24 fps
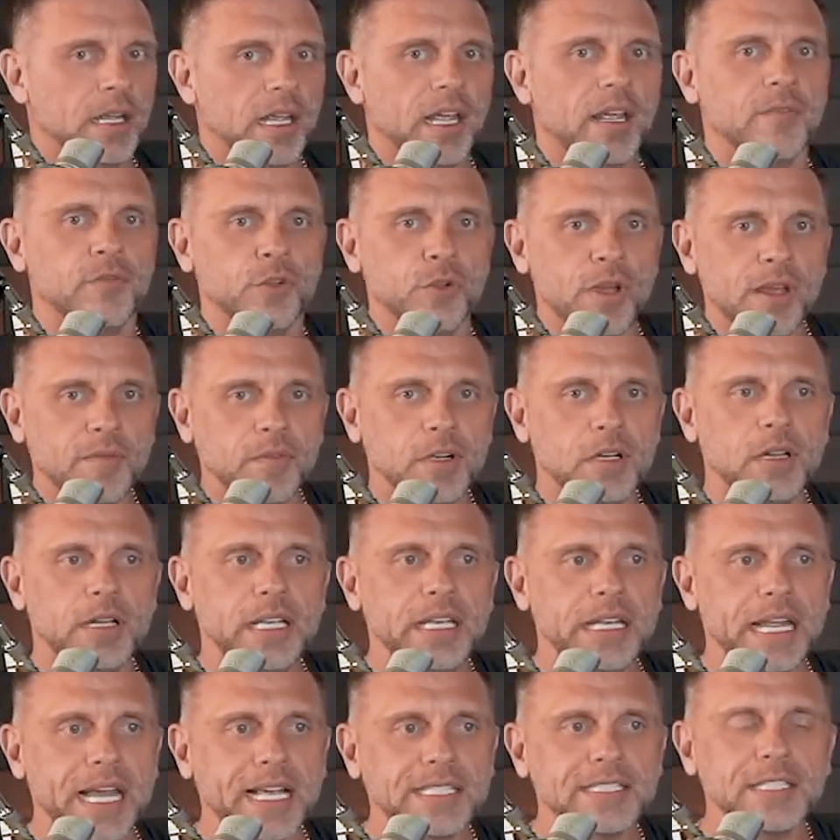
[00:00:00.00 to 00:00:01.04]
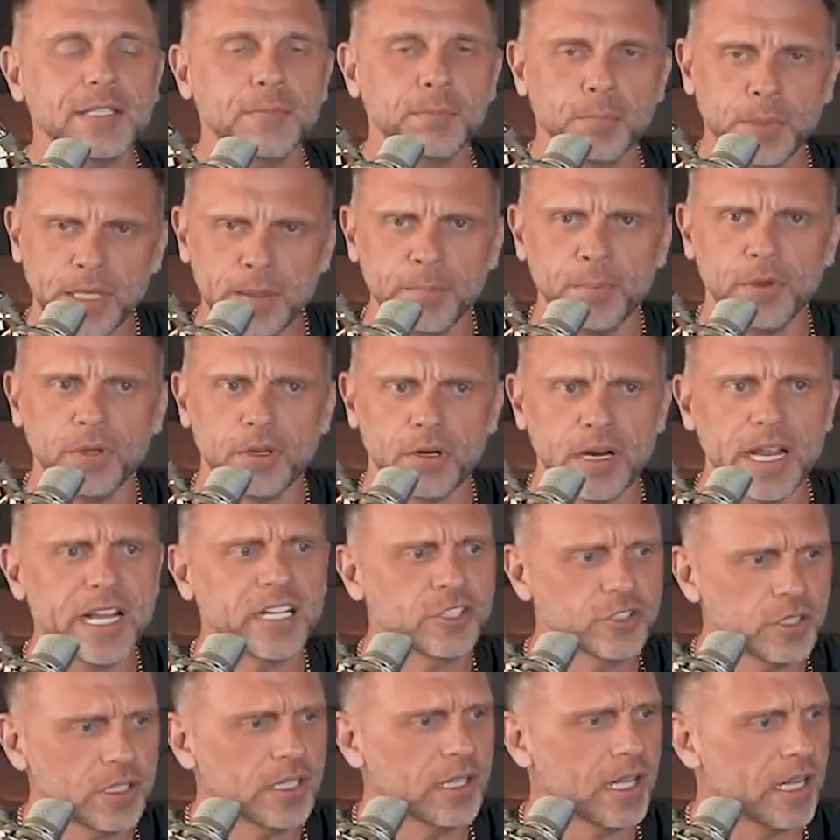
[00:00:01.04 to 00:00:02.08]
If you have a clean accent, people are
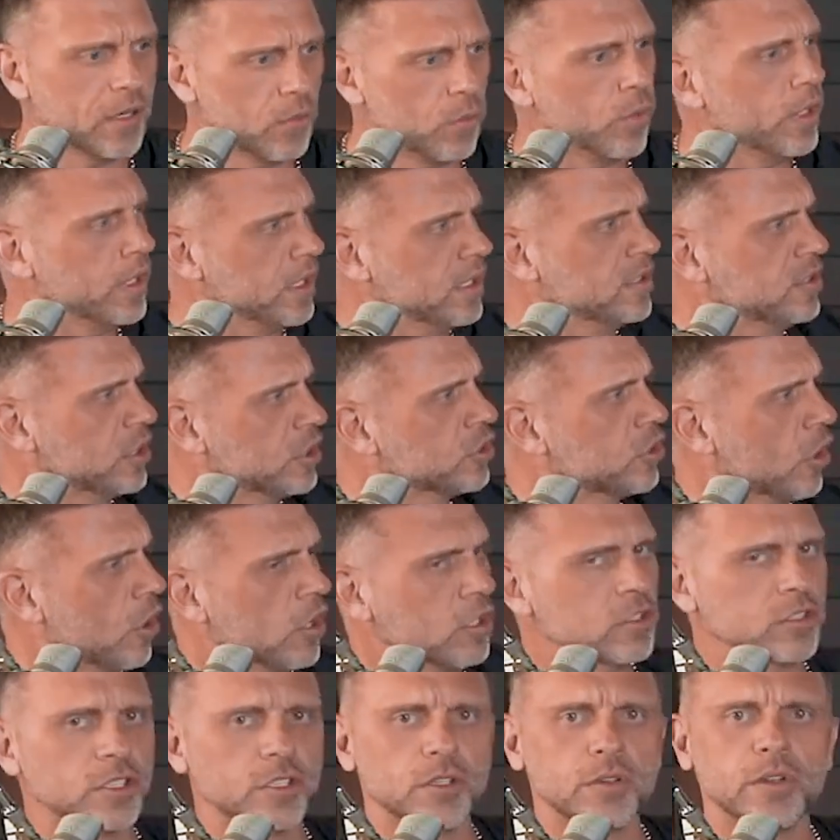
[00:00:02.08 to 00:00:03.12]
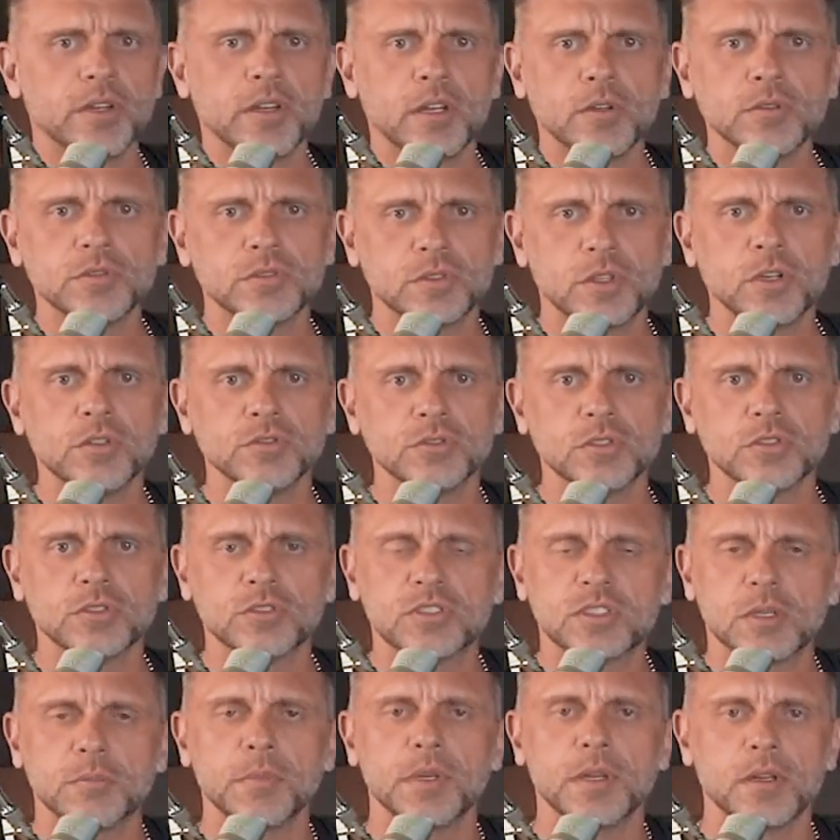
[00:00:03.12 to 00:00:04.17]
actually like wanting to talk to you. And those are
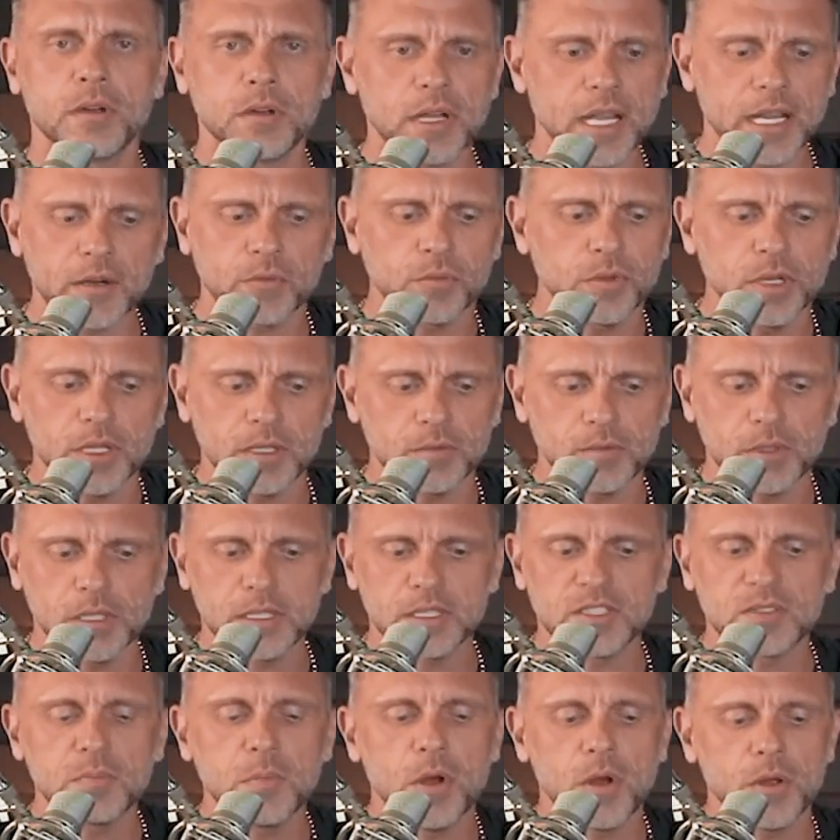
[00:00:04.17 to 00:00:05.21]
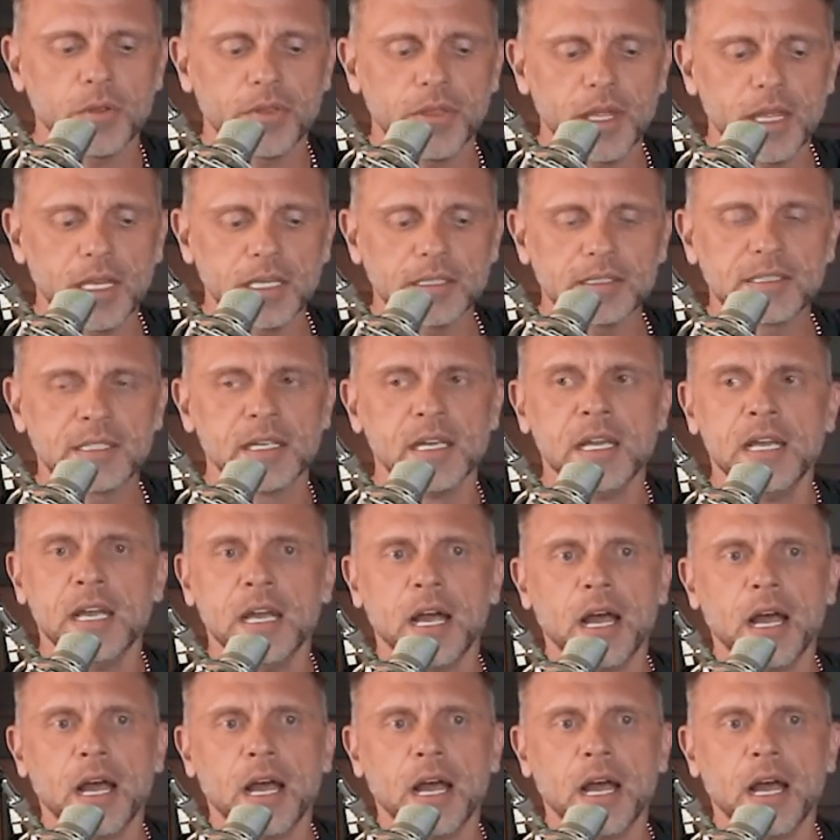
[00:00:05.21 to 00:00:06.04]
some of the like really, really small things.